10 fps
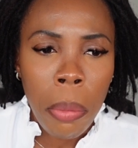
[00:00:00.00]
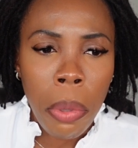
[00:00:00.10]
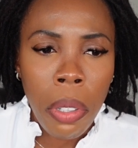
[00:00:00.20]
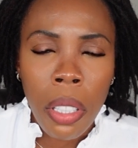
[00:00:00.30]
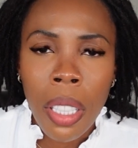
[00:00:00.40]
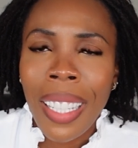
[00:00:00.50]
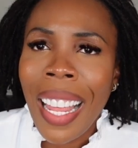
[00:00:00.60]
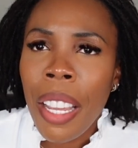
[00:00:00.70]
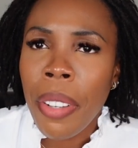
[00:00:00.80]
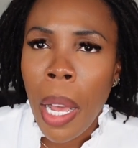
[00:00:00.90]
But
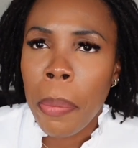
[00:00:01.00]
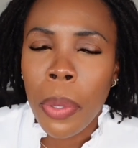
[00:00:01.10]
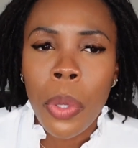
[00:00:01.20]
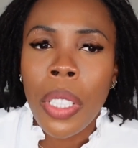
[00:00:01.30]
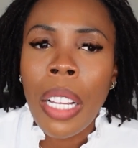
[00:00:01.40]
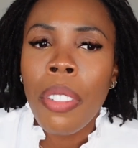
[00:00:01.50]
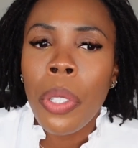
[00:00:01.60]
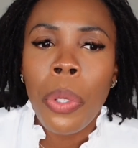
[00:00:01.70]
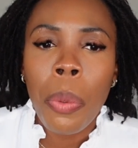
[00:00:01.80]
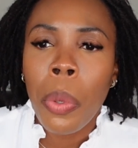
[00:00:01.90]
life happens. You never
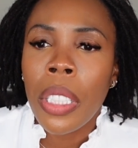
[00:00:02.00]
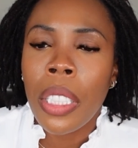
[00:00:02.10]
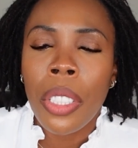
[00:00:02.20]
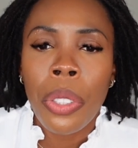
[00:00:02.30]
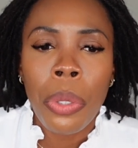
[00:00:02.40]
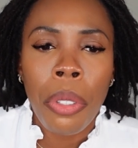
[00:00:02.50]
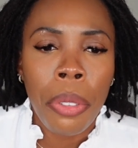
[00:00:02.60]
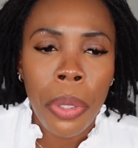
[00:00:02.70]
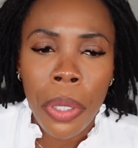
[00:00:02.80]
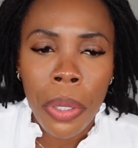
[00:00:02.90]
know what is in store
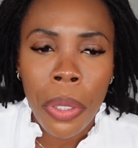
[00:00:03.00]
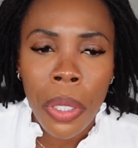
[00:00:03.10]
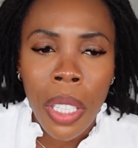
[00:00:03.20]
for you.